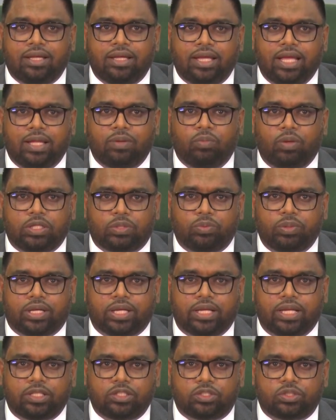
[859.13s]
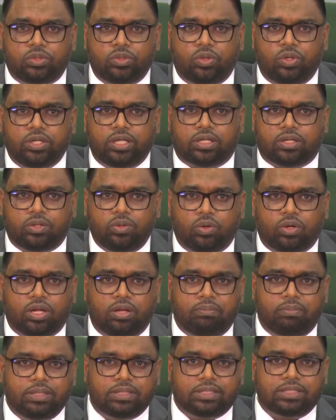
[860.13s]
in which we can ensure that local
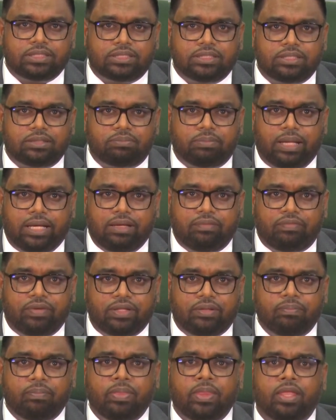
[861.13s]
businesses benefit